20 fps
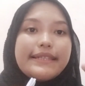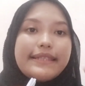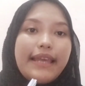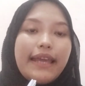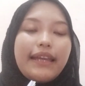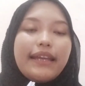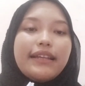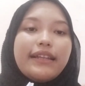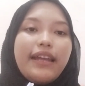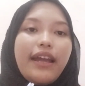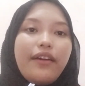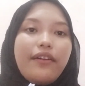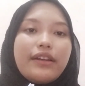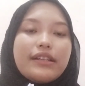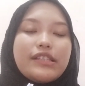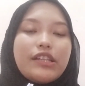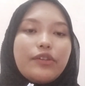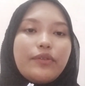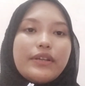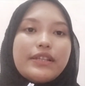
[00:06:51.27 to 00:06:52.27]
Second
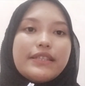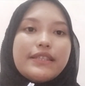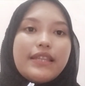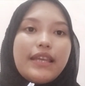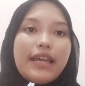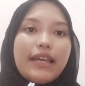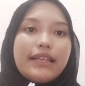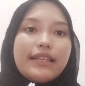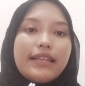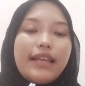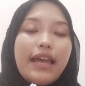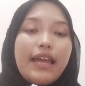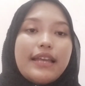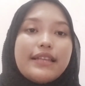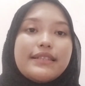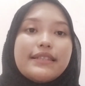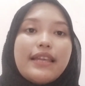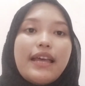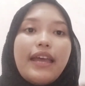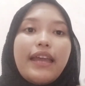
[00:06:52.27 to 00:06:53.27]
characteristic
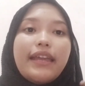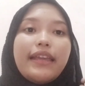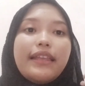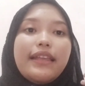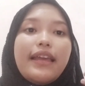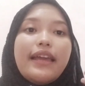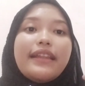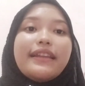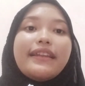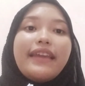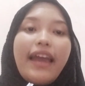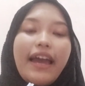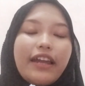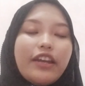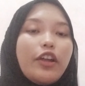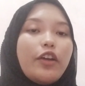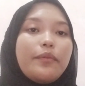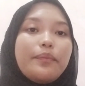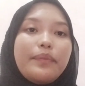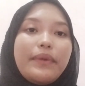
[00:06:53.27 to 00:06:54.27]
is it
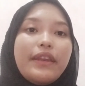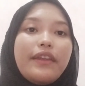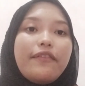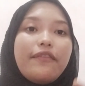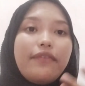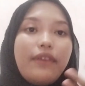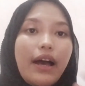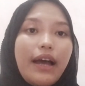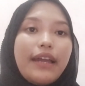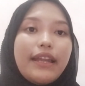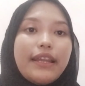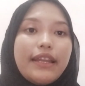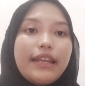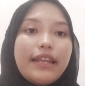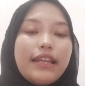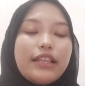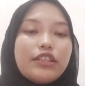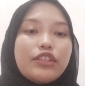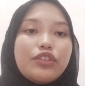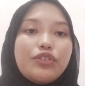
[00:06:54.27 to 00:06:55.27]
cannot be
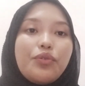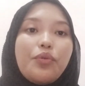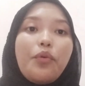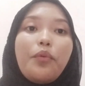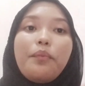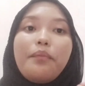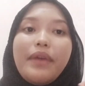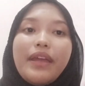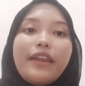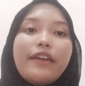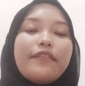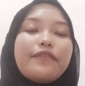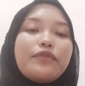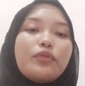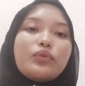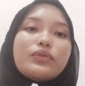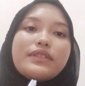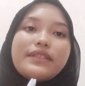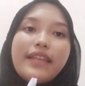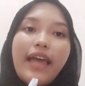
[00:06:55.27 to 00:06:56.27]
divided into
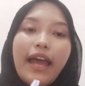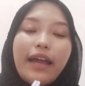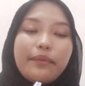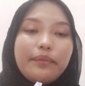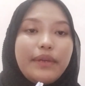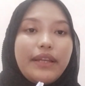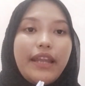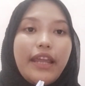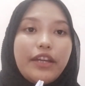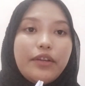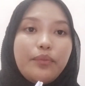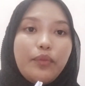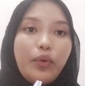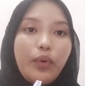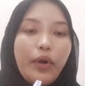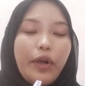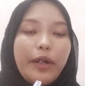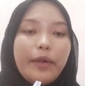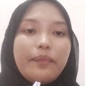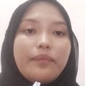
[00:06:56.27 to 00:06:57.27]
meaningful segment
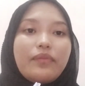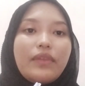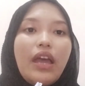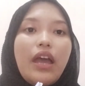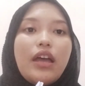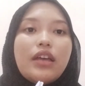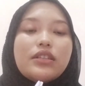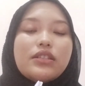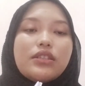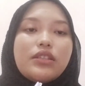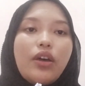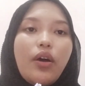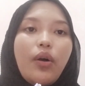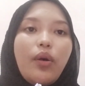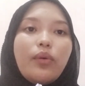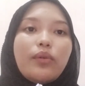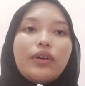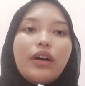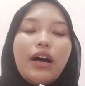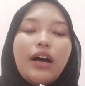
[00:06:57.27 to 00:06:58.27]
anymore.
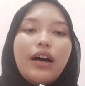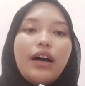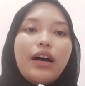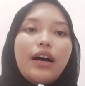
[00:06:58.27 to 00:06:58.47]
So